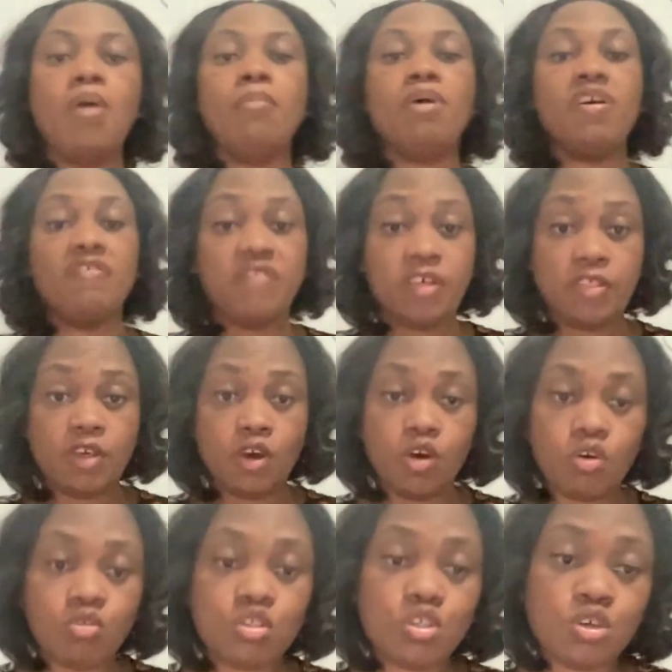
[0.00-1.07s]
But for
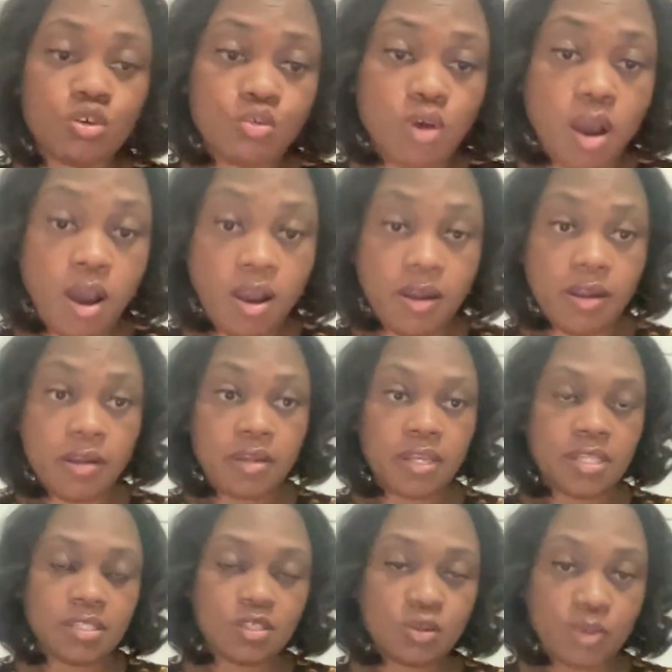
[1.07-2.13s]
those who are
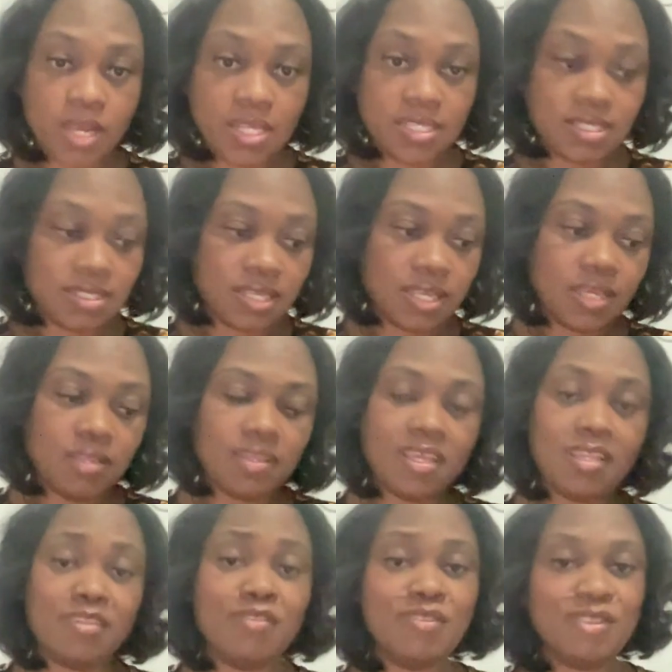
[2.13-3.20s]
interested
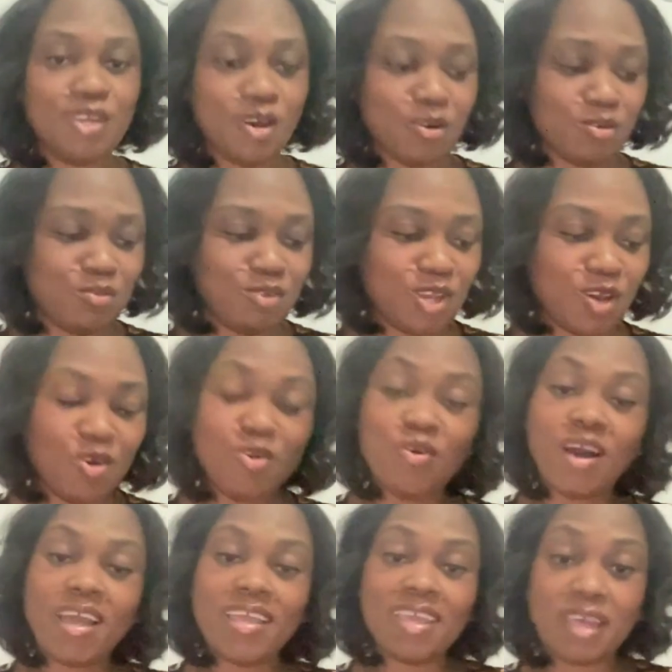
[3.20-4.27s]
and don't know who
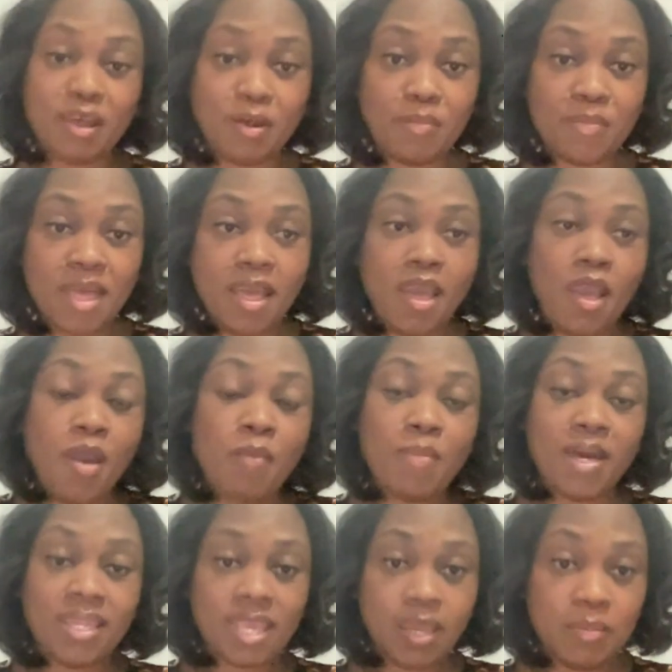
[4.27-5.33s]
I am,
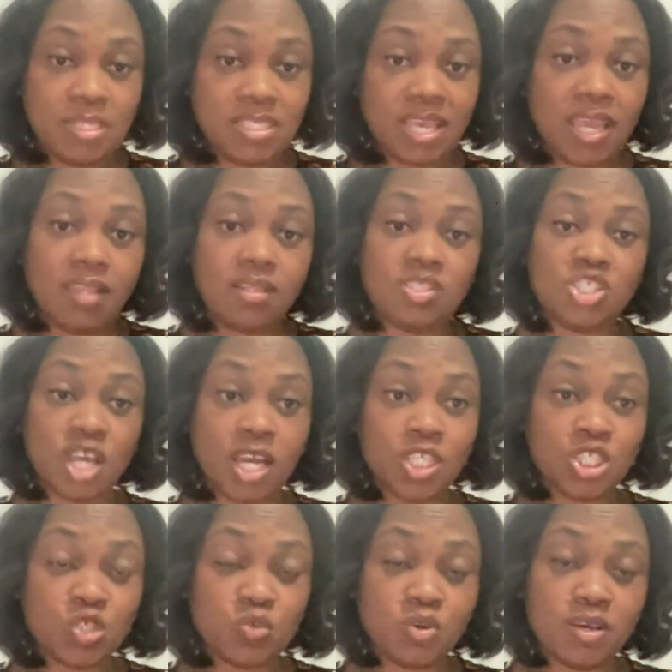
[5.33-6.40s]
my name is Kayla
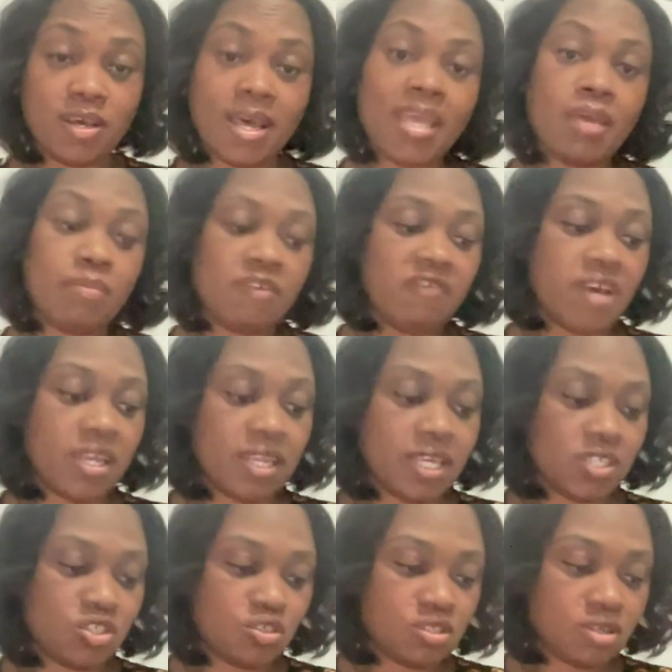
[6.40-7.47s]
Joshua. I am a
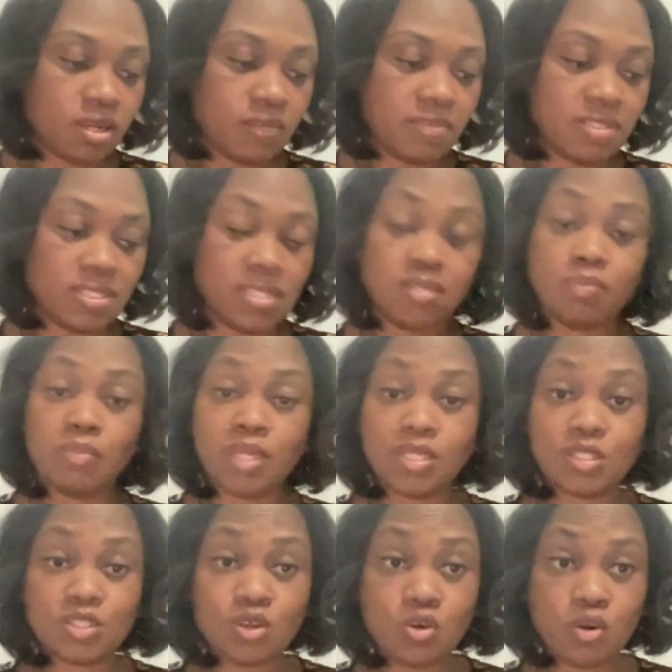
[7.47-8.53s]
financial services
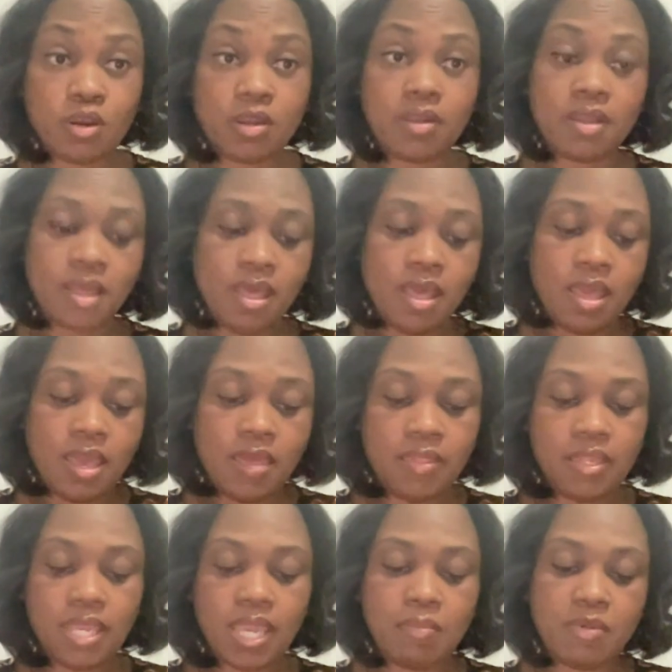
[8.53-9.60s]
mentor, and
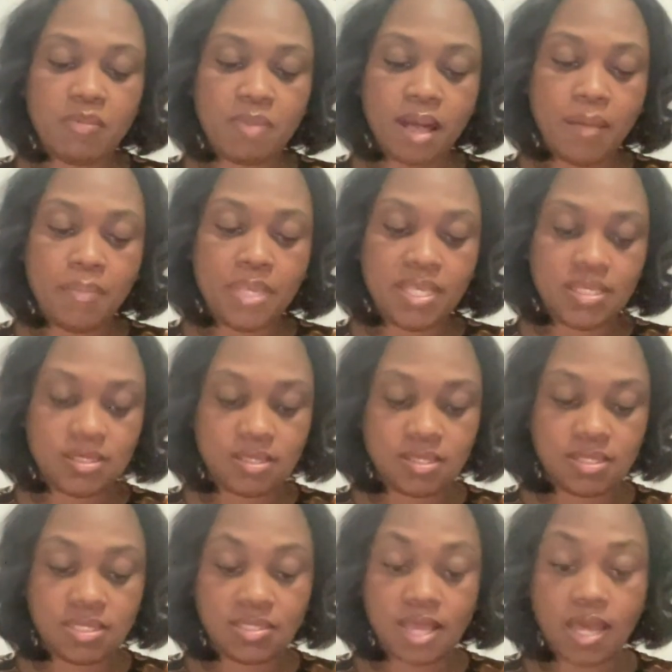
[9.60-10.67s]
the name of my business
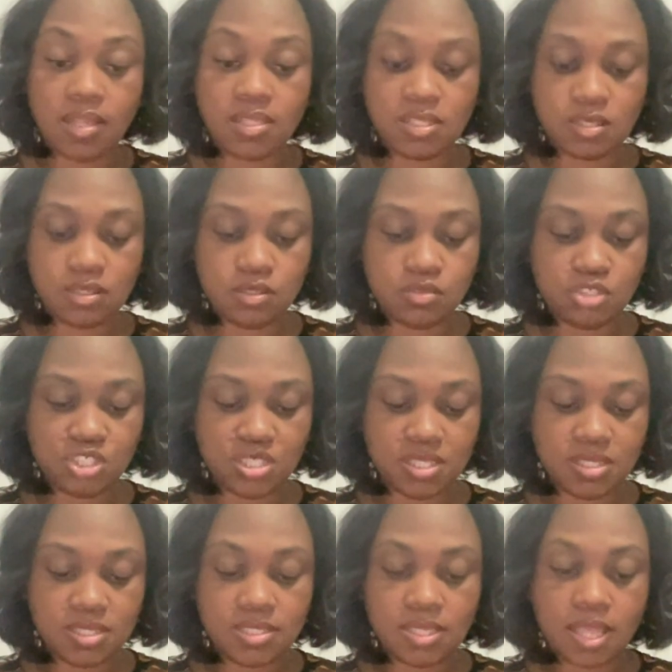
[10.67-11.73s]
is Knowledge
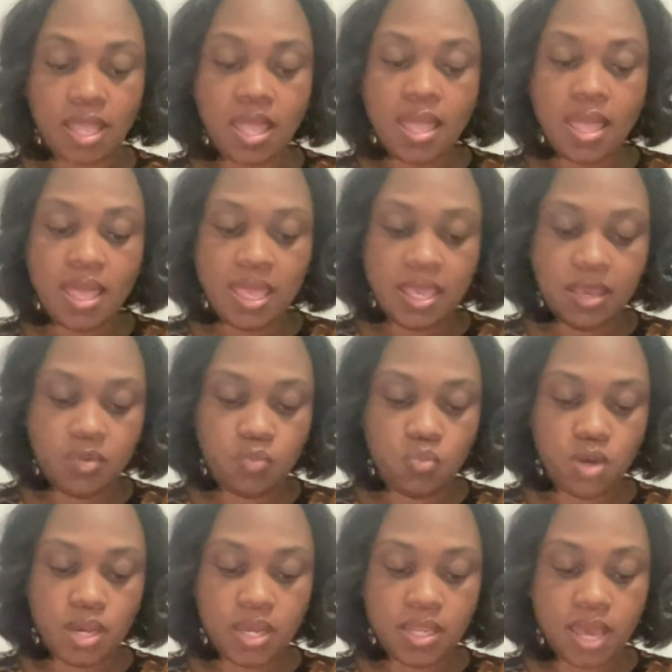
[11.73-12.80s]
Solutions. And
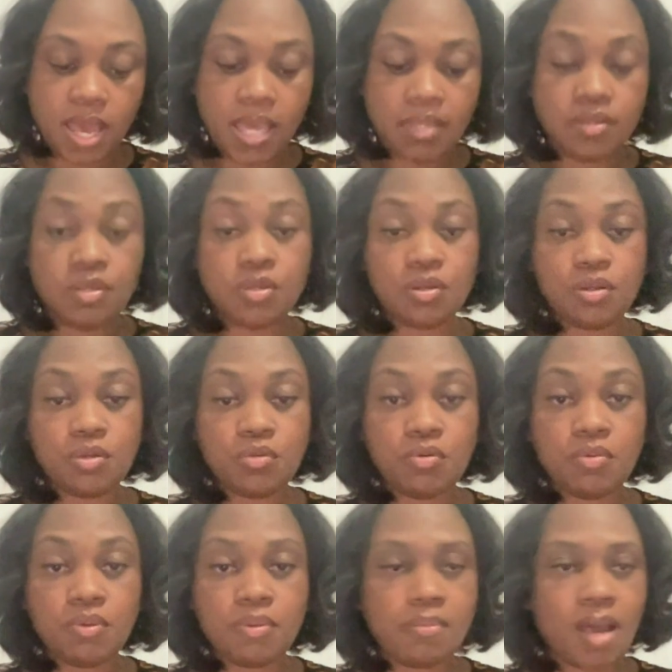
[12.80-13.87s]
what I
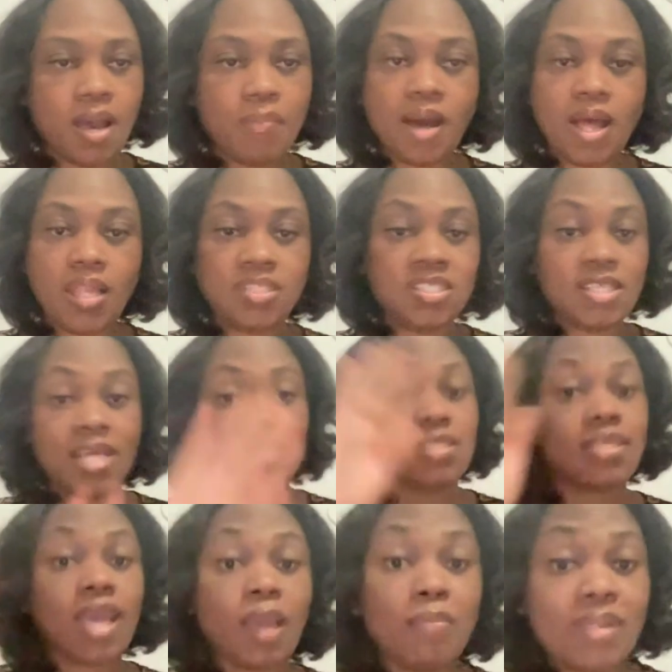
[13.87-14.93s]
do, my apologies, I
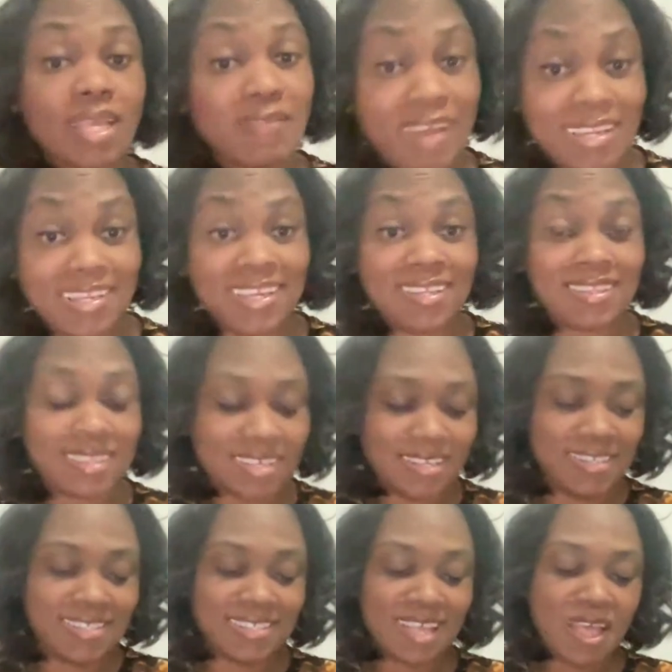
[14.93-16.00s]
just can't believe I did
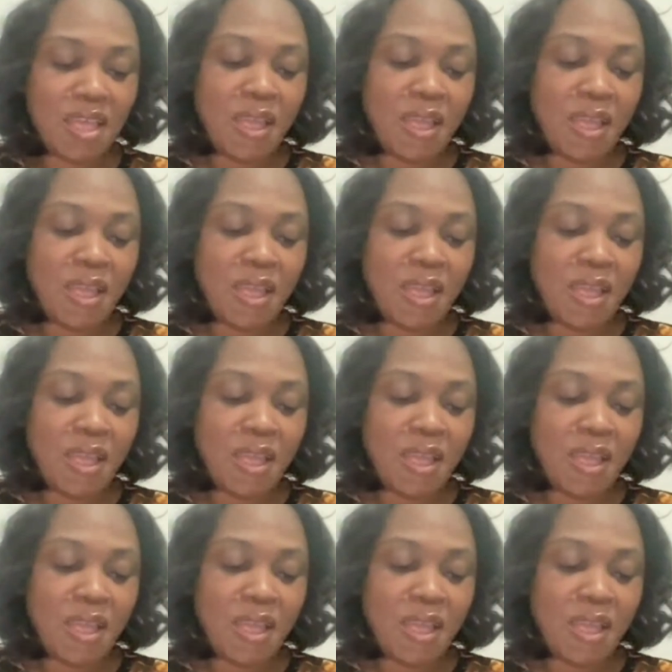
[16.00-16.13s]
this.